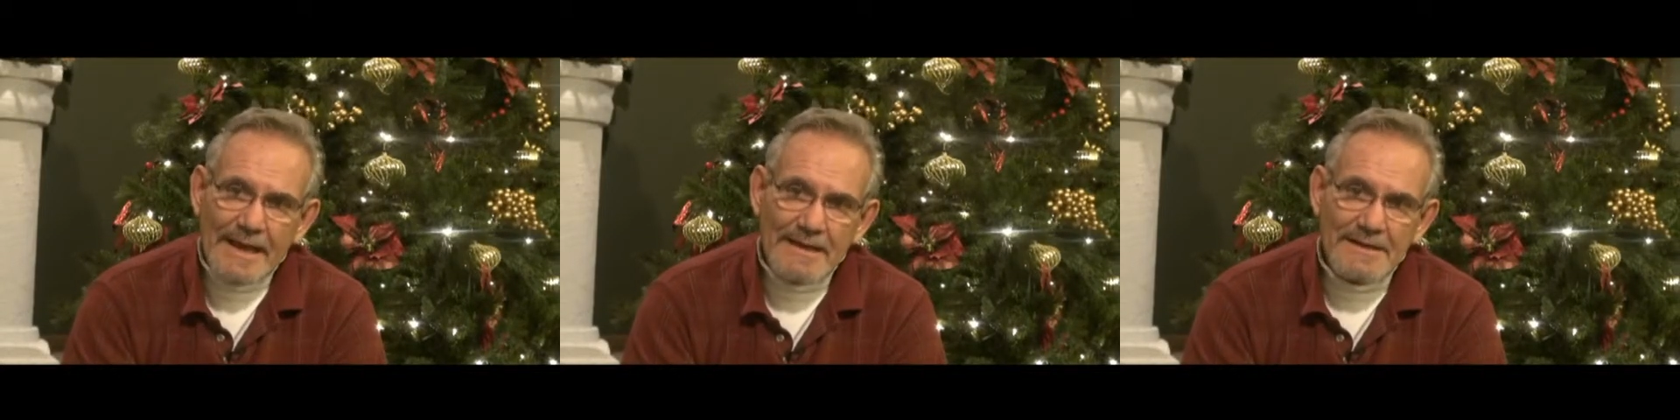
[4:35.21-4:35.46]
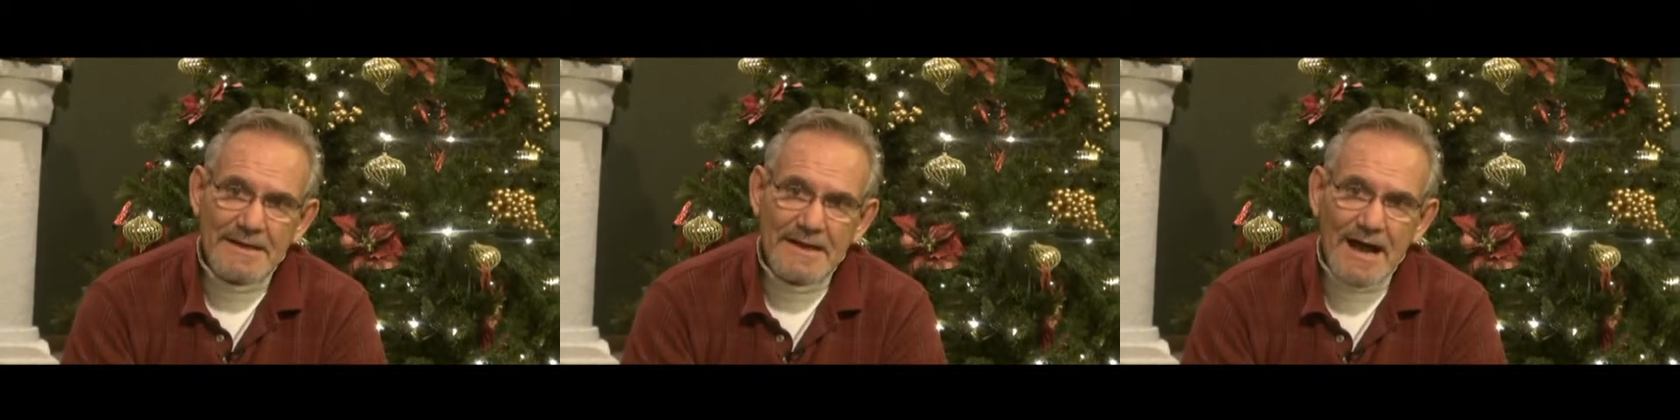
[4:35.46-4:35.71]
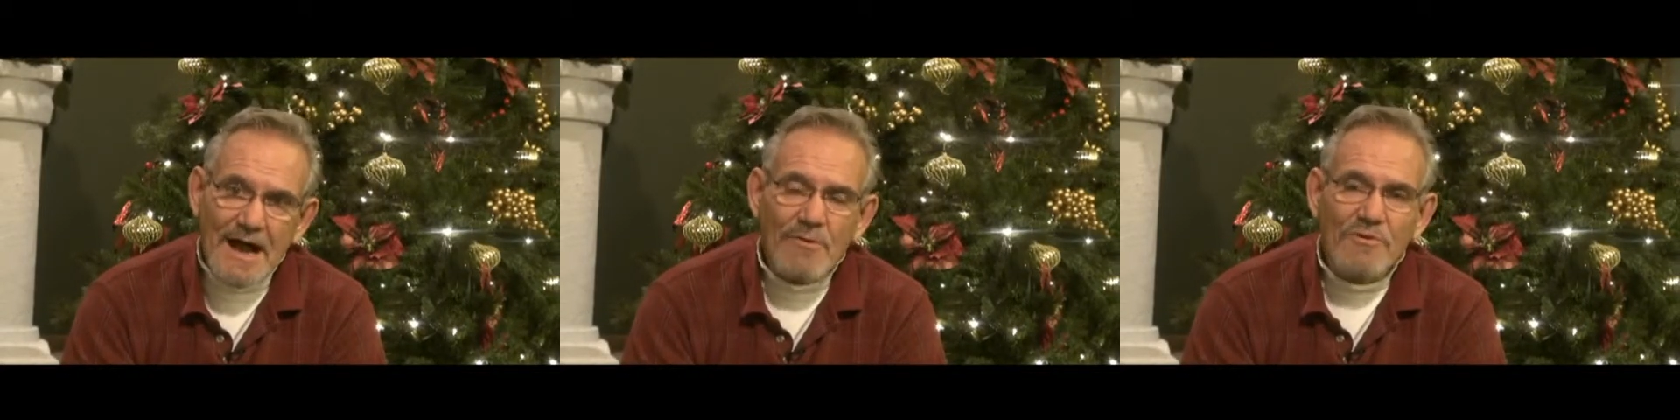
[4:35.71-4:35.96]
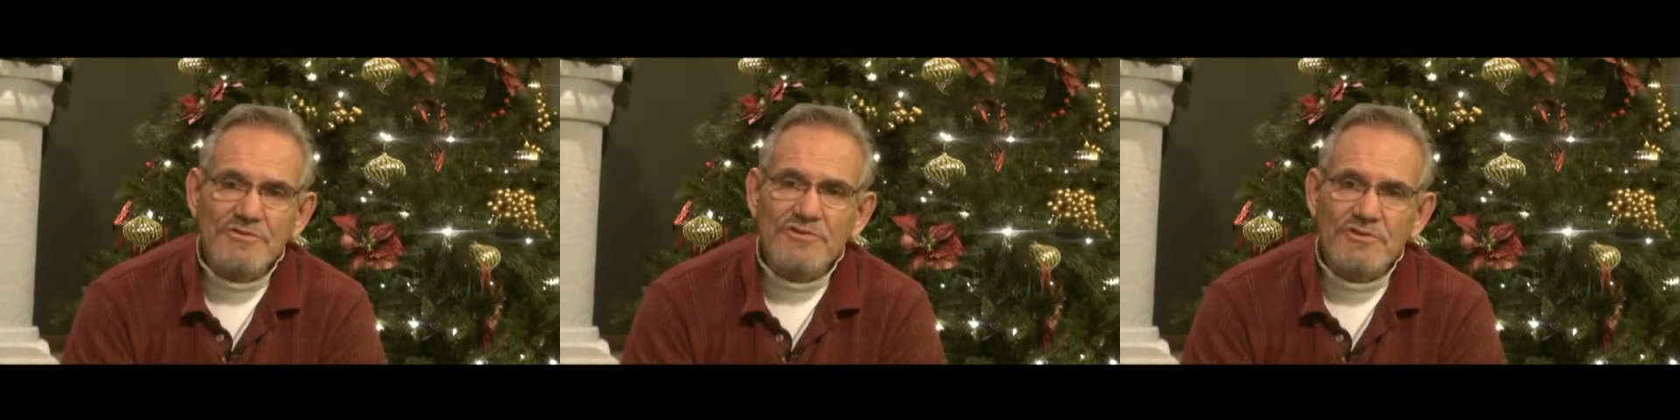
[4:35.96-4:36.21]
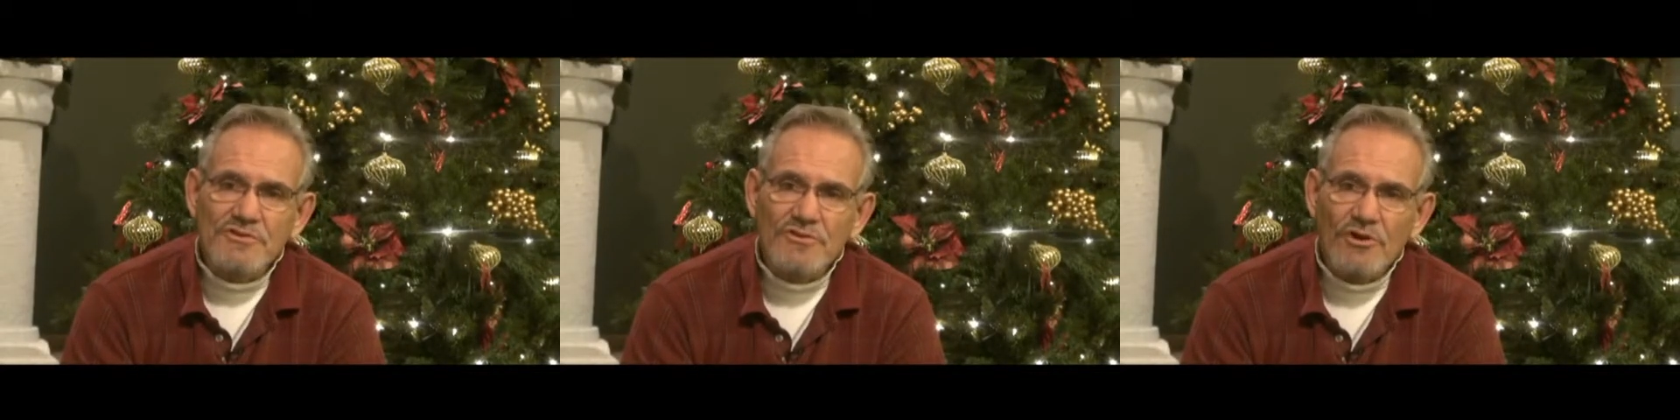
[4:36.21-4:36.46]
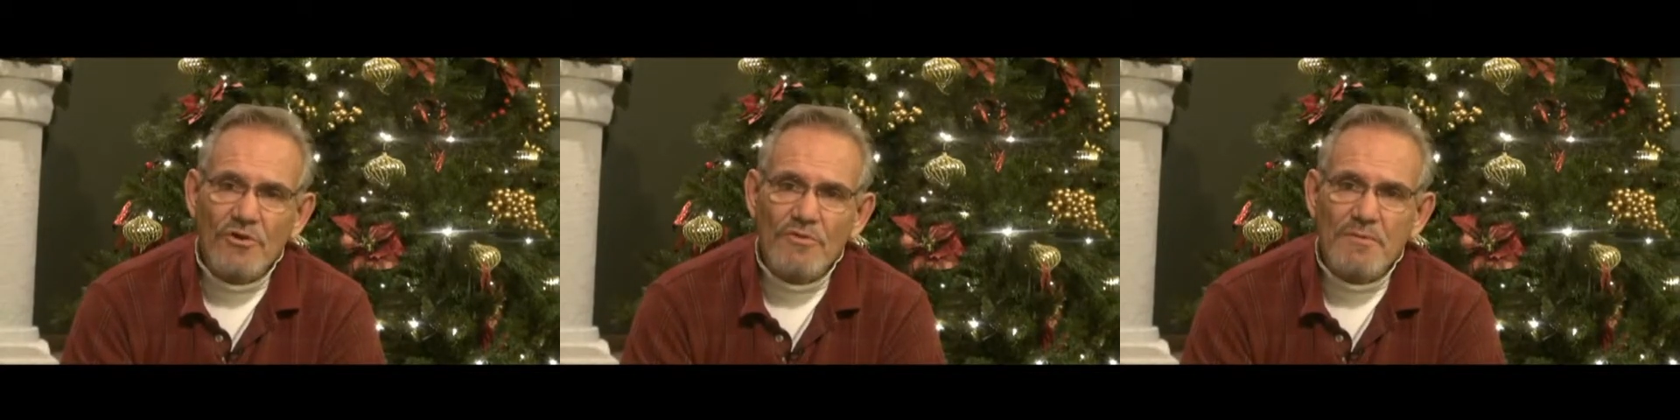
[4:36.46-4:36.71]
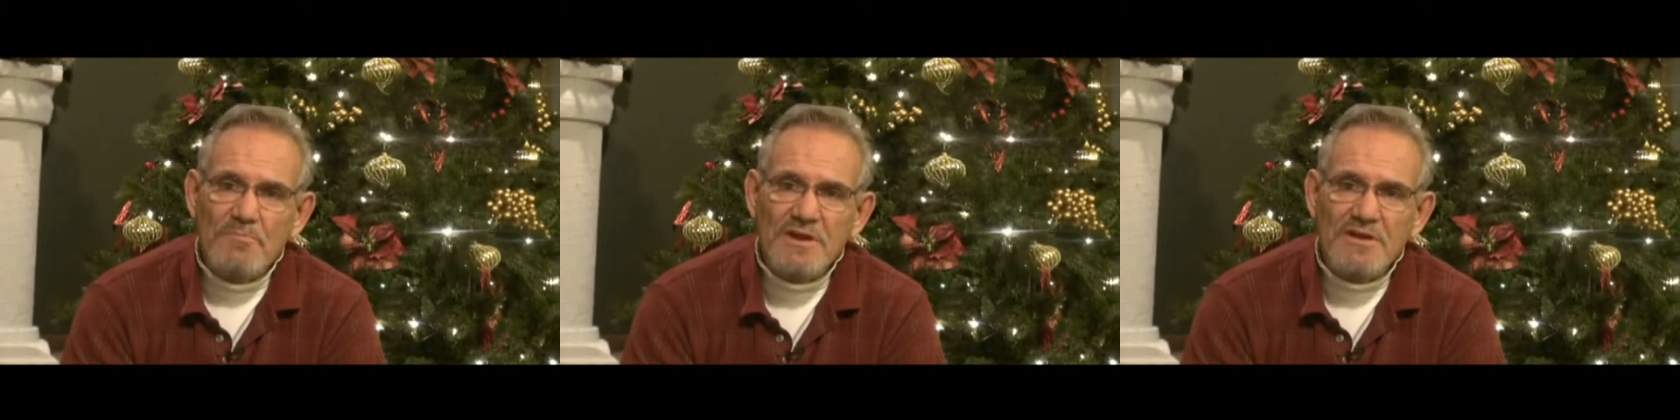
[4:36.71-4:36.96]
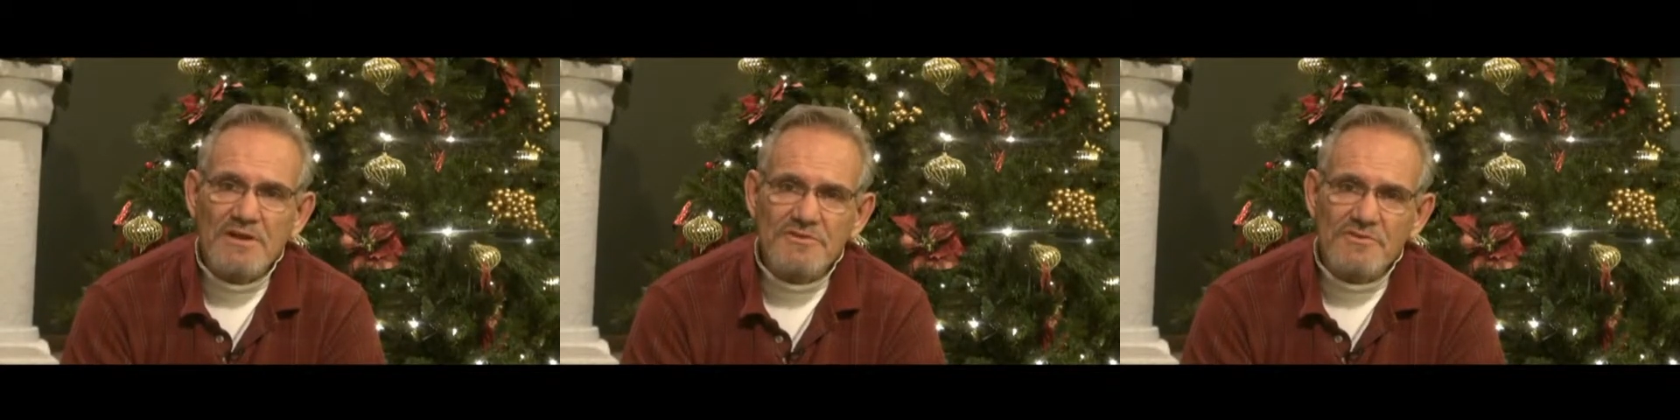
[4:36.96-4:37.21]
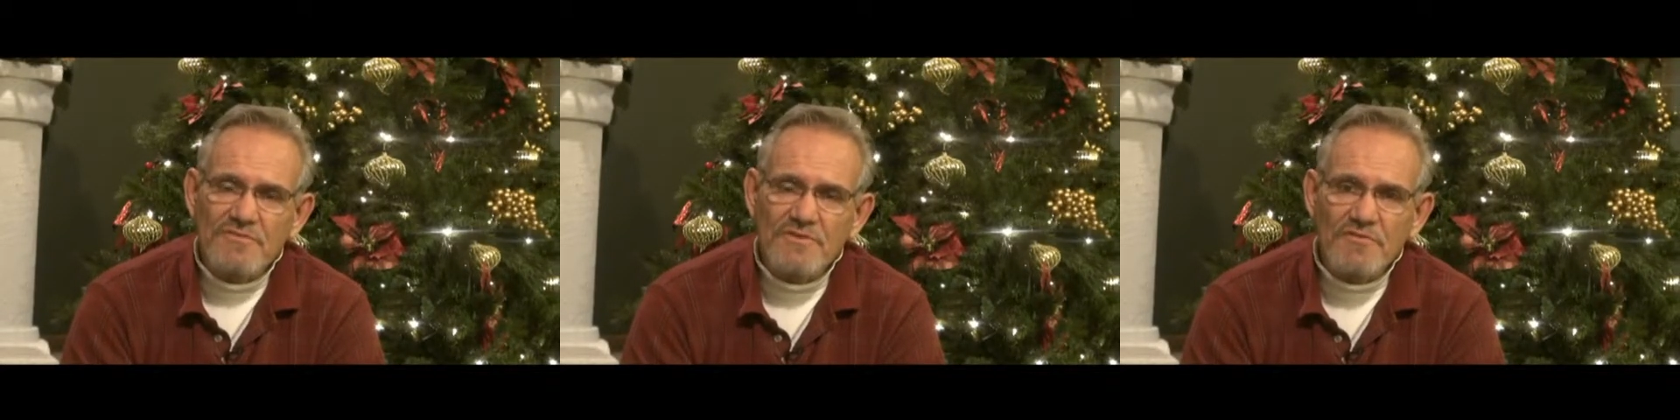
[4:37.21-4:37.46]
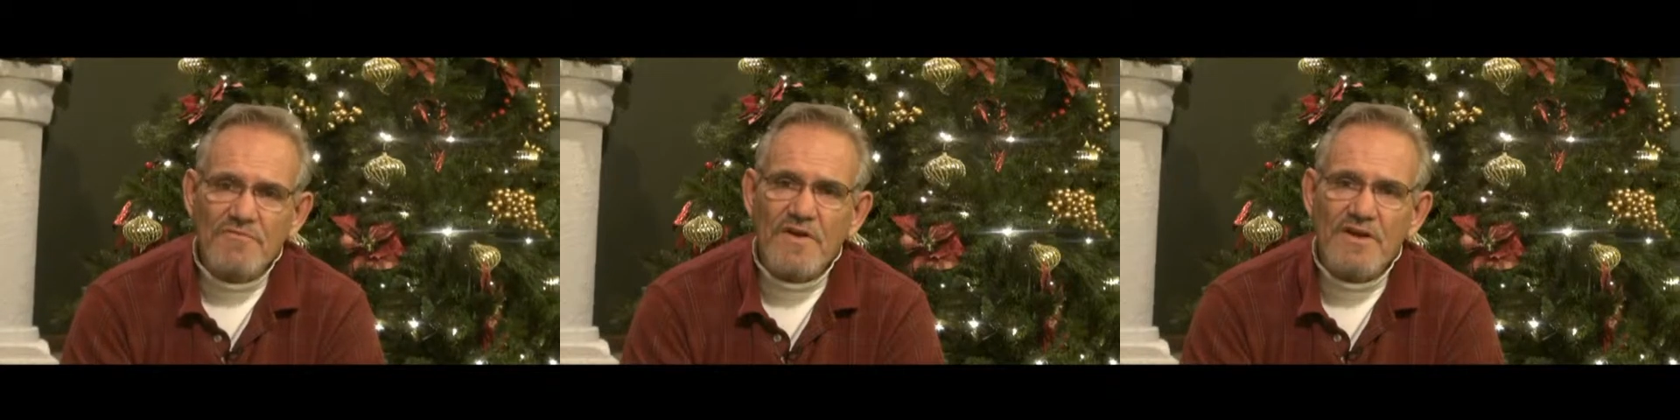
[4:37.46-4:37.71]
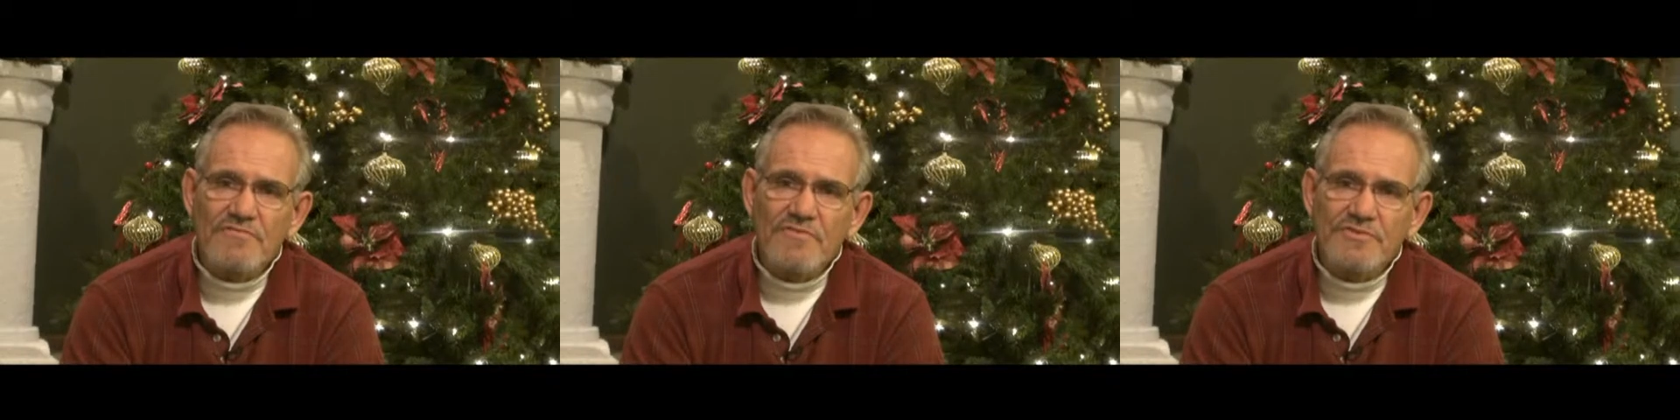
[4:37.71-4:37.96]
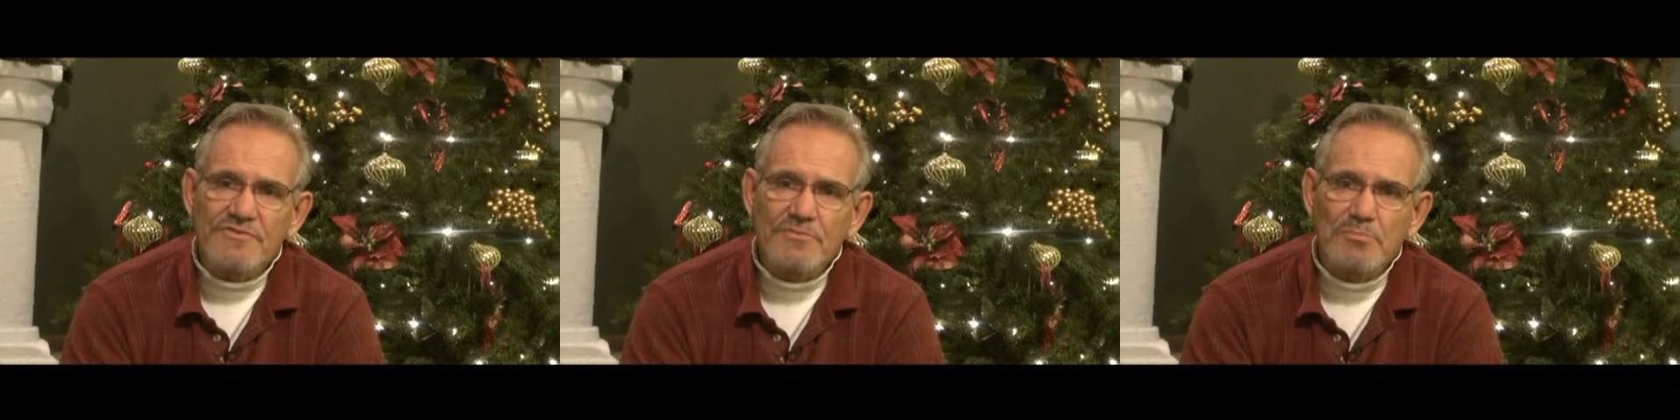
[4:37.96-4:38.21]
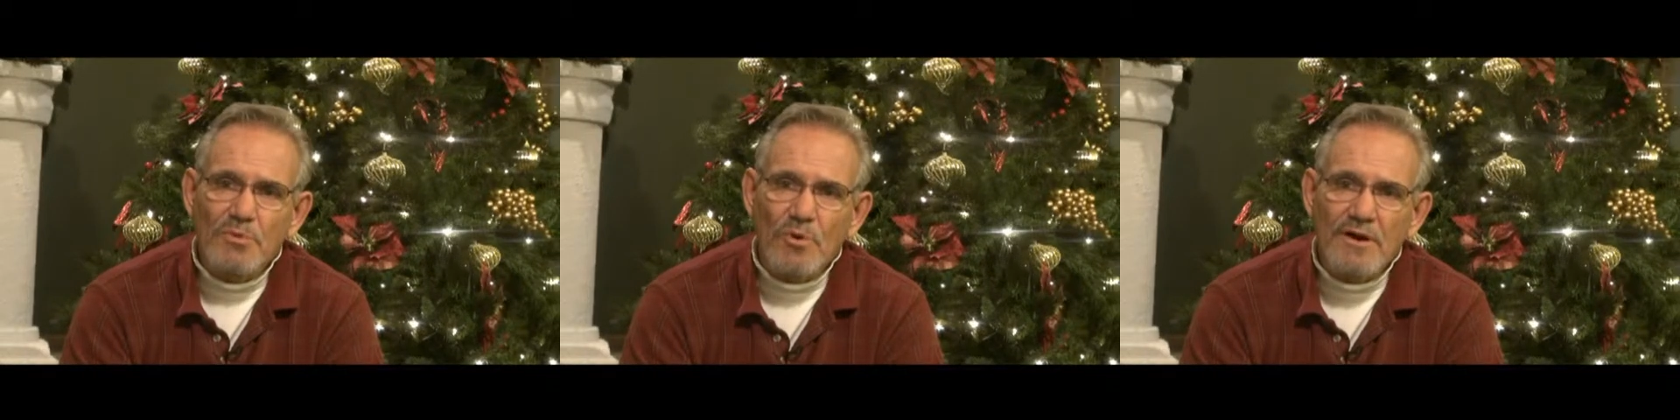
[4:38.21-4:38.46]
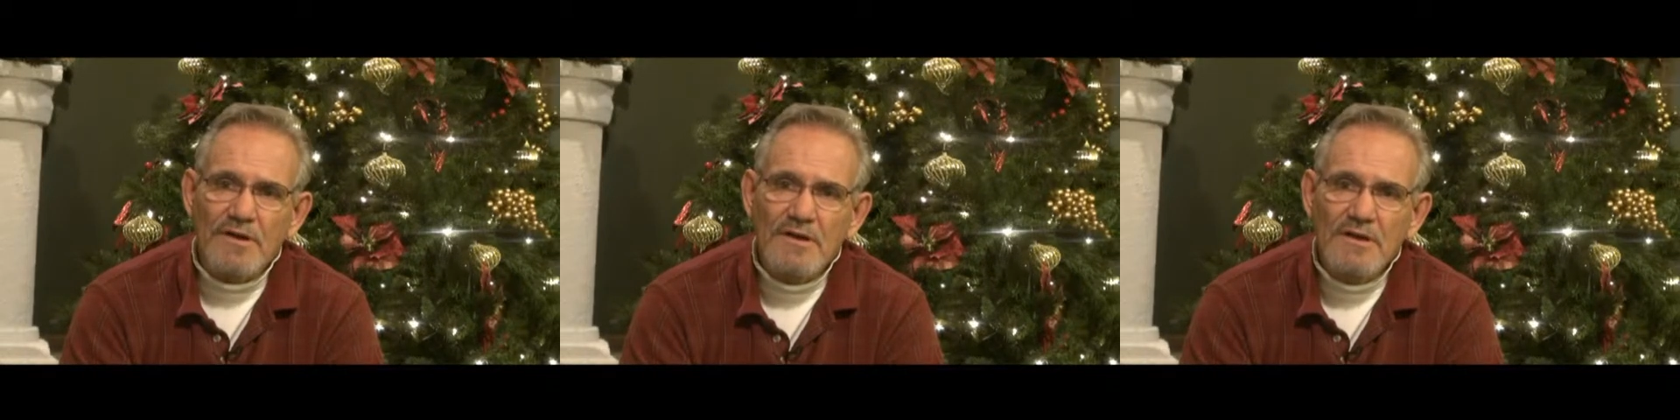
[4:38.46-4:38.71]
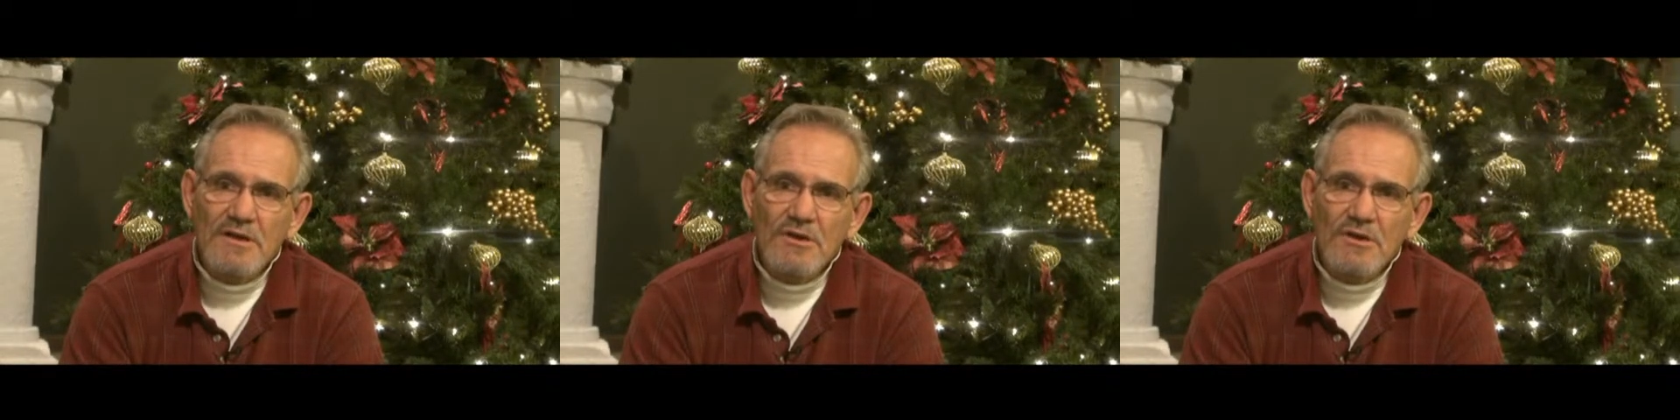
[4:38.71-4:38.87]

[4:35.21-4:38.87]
And I want you to know that because of your faithful support,